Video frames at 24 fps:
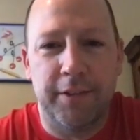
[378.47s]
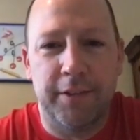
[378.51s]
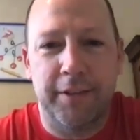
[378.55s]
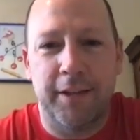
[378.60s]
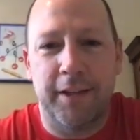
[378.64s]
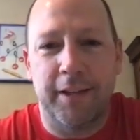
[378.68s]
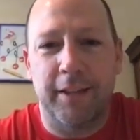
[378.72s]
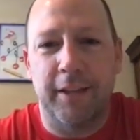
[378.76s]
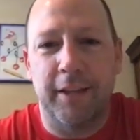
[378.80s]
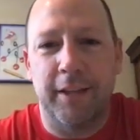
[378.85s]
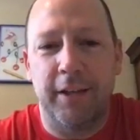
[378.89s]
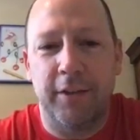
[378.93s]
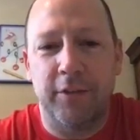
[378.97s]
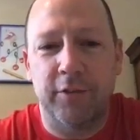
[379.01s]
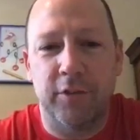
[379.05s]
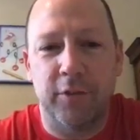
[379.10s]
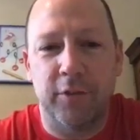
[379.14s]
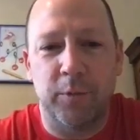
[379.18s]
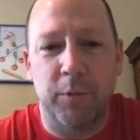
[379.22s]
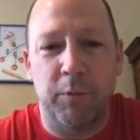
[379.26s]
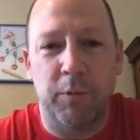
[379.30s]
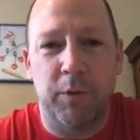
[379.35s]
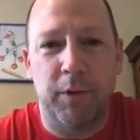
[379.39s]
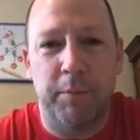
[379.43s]
athletics
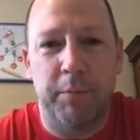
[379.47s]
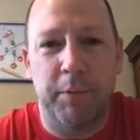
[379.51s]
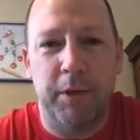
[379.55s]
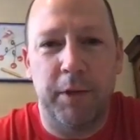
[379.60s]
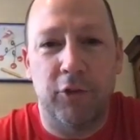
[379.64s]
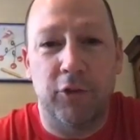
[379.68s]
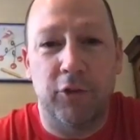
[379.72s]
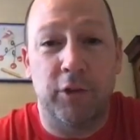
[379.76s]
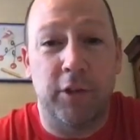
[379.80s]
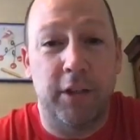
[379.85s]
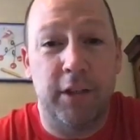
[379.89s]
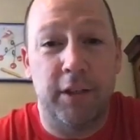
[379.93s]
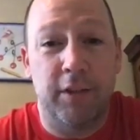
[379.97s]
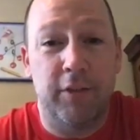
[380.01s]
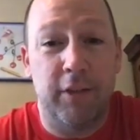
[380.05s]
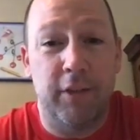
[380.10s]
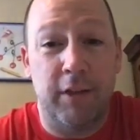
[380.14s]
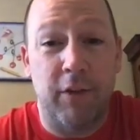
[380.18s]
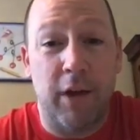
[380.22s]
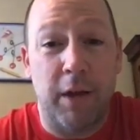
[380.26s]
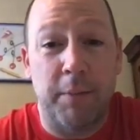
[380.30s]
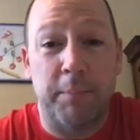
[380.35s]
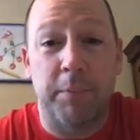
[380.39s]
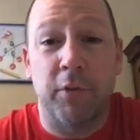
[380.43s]
is we want to make sure kids
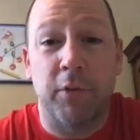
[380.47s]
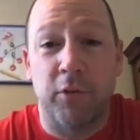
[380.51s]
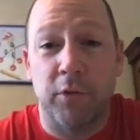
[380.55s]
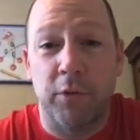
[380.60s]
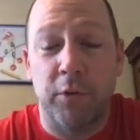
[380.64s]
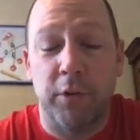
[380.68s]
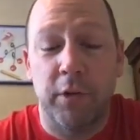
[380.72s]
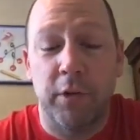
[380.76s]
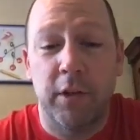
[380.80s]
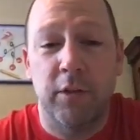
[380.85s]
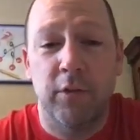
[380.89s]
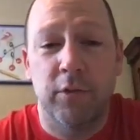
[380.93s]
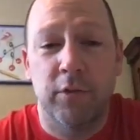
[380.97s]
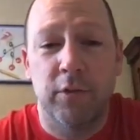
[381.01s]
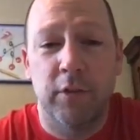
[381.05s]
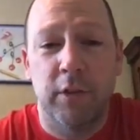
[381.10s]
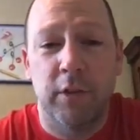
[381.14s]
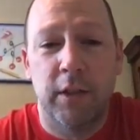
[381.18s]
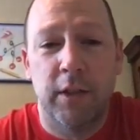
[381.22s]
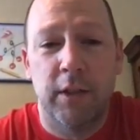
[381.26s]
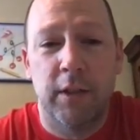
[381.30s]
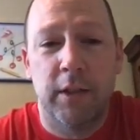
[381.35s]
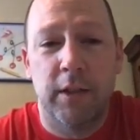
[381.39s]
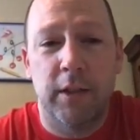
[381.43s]
have opportunities
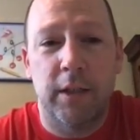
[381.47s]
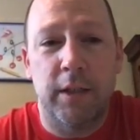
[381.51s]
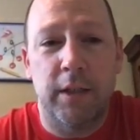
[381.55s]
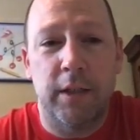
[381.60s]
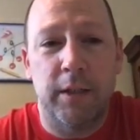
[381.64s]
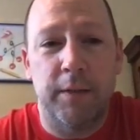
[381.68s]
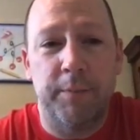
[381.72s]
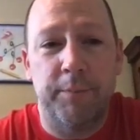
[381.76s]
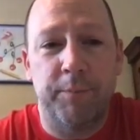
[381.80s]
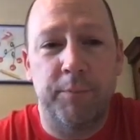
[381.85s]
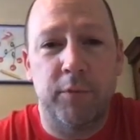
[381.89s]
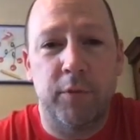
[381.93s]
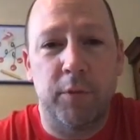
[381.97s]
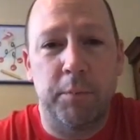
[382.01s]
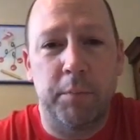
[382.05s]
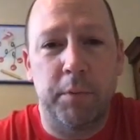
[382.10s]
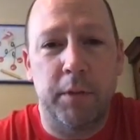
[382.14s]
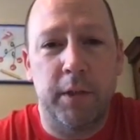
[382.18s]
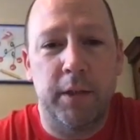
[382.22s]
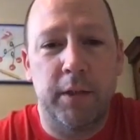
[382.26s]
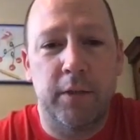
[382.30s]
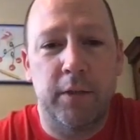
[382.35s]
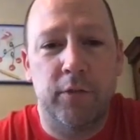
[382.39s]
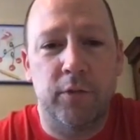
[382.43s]
to
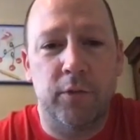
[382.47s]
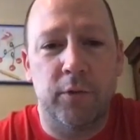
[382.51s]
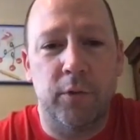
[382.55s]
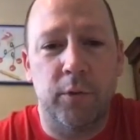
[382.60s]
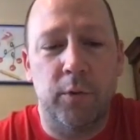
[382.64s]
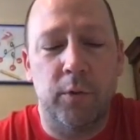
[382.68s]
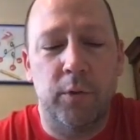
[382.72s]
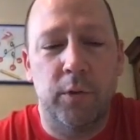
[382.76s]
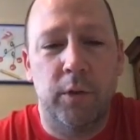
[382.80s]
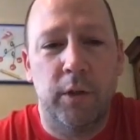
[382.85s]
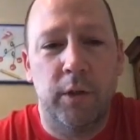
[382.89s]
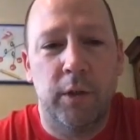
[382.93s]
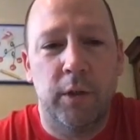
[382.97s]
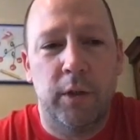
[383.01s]
play. So,